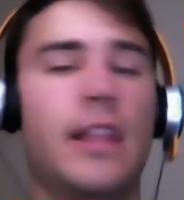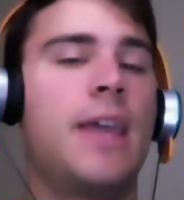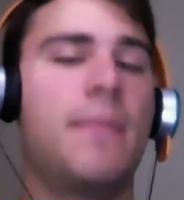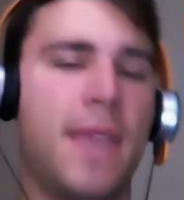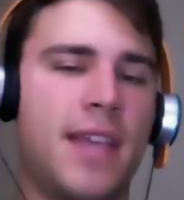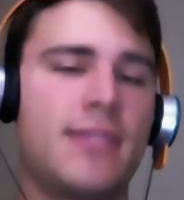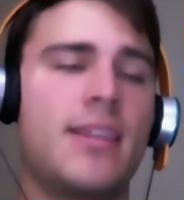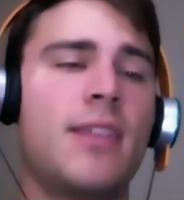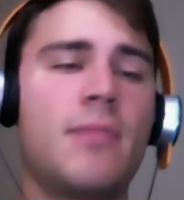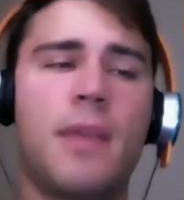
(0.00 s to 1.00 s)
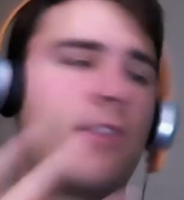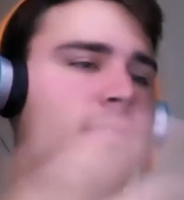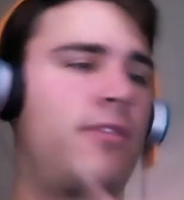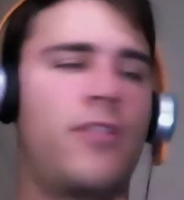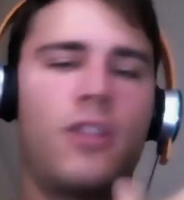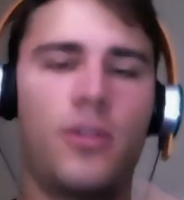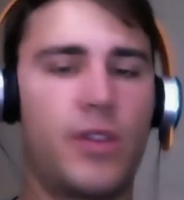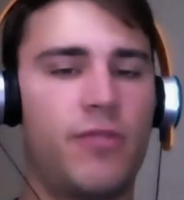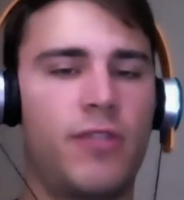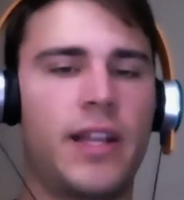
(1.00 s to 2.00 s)
amazing, maybe I'll refer to it
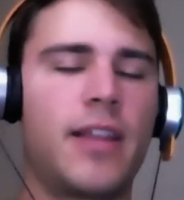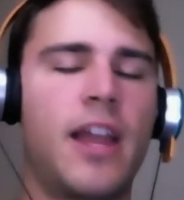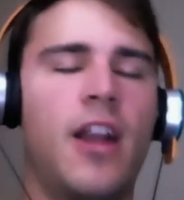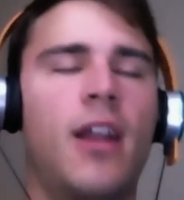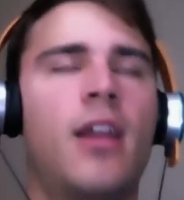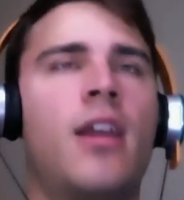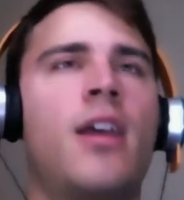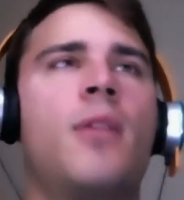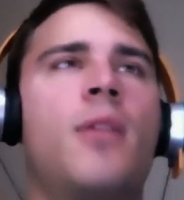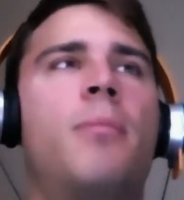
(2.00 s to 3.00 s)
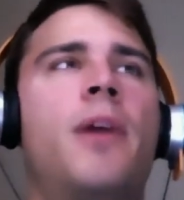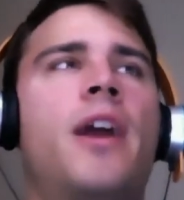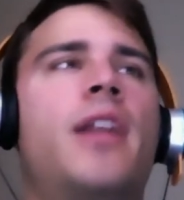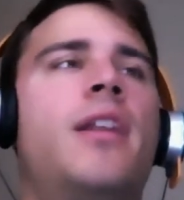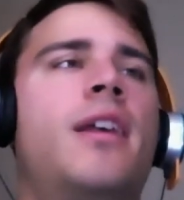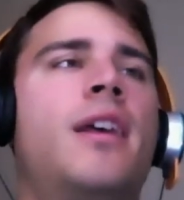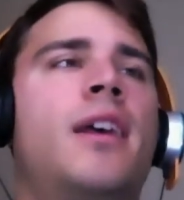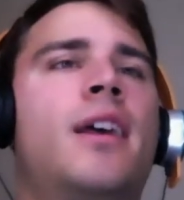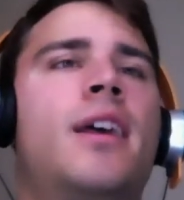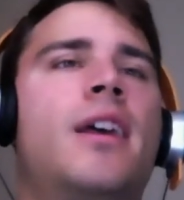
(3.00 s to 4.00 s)
and read it later. But
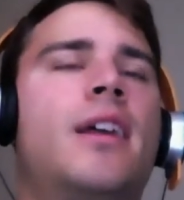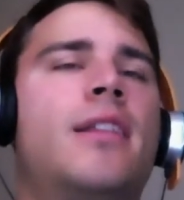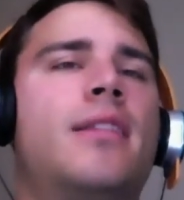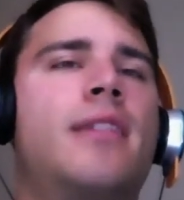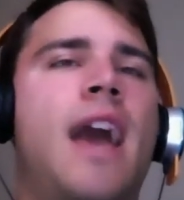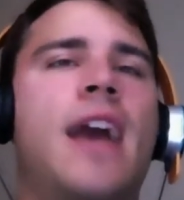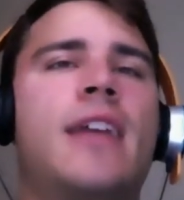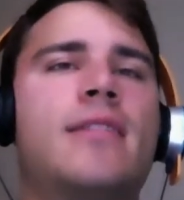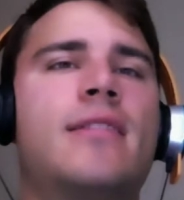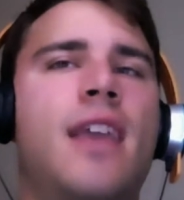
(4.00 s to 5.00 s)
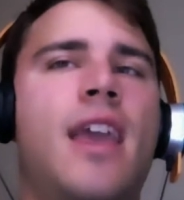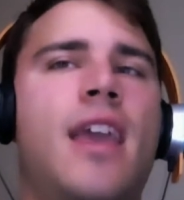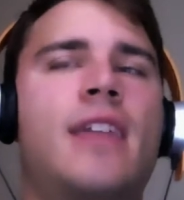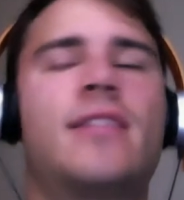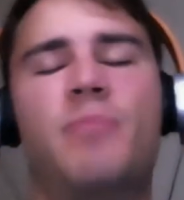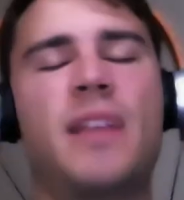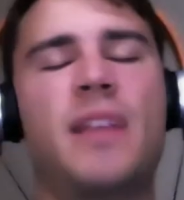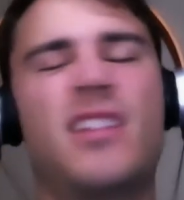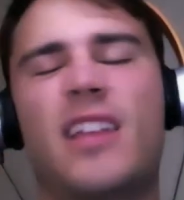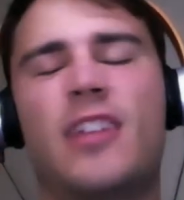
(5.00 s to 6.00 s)
it's
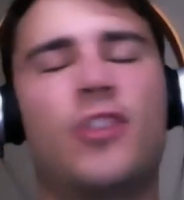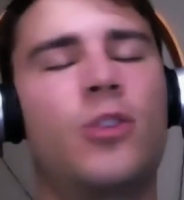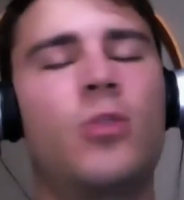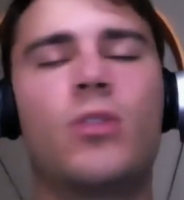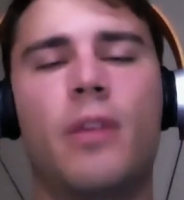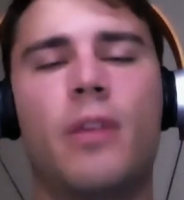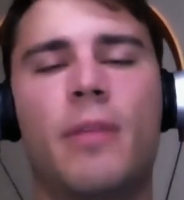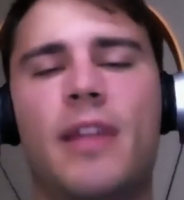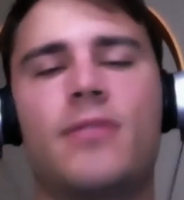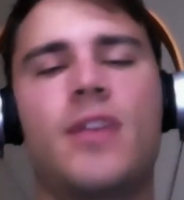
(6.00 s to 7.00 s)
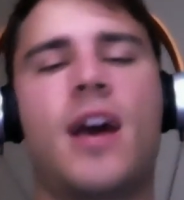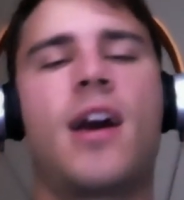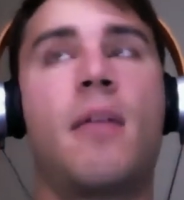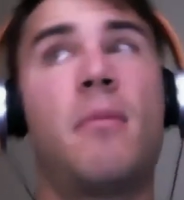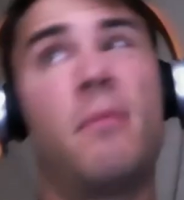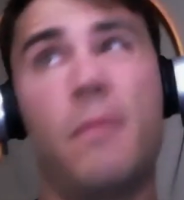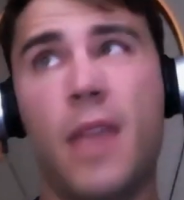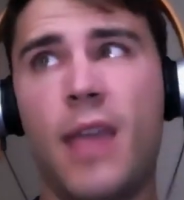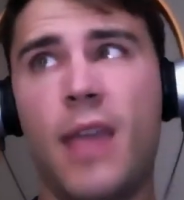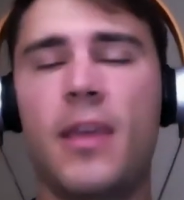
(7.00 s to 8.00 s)
basically like 2 to 3 minutes of time
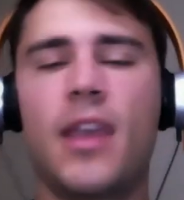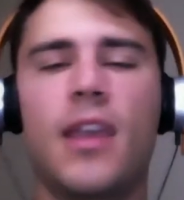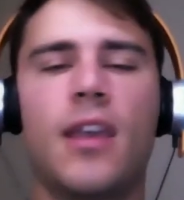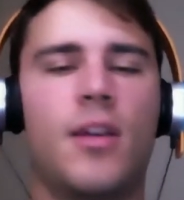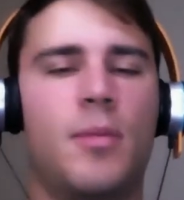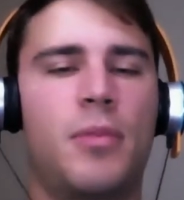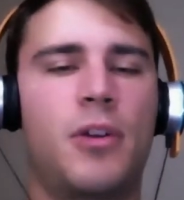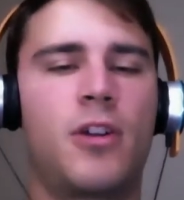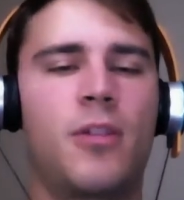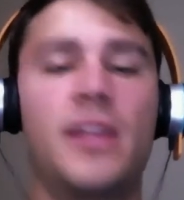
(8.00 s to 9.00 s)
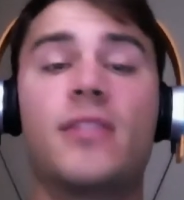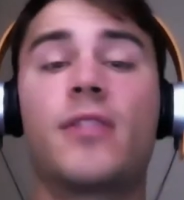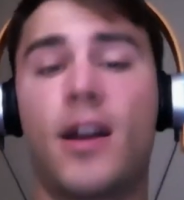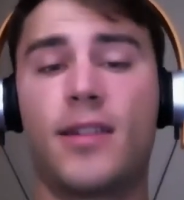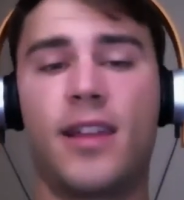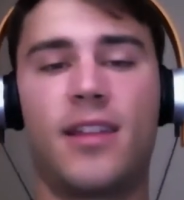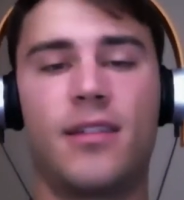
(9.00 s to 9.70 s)
maybe per piece of content,